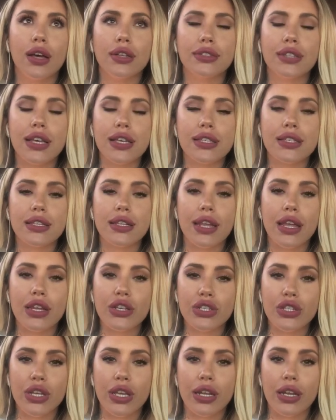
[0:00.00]

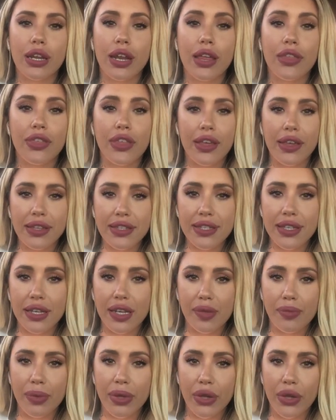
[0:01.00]
destination, and I think it's
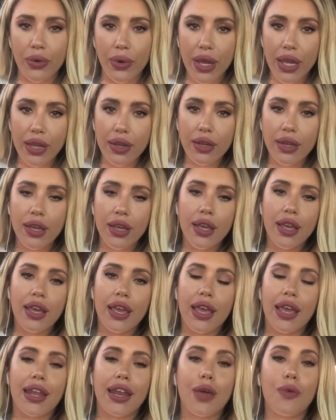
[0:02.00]
going to be great,
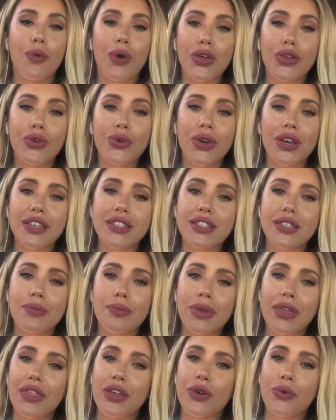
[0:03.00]
and I want you guys to
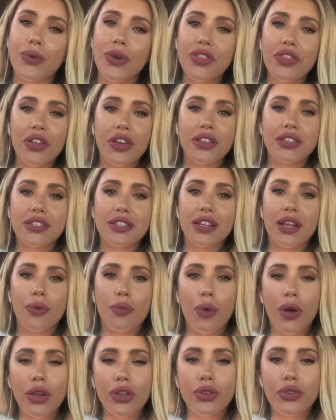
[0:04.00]
be there with us, and I
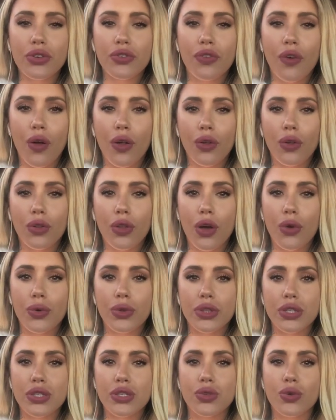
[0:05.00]
want you to follow along
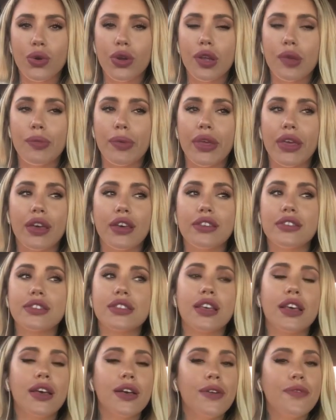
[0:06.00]
with the story, because
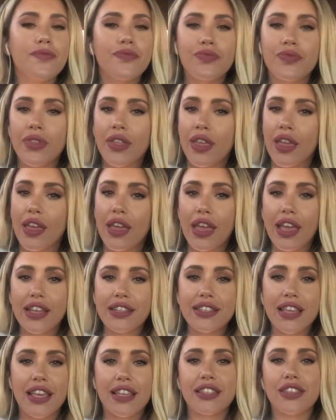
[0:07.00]
it
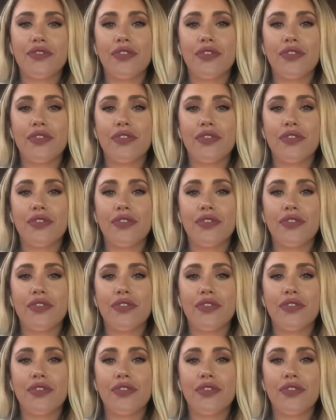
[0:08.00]
takes a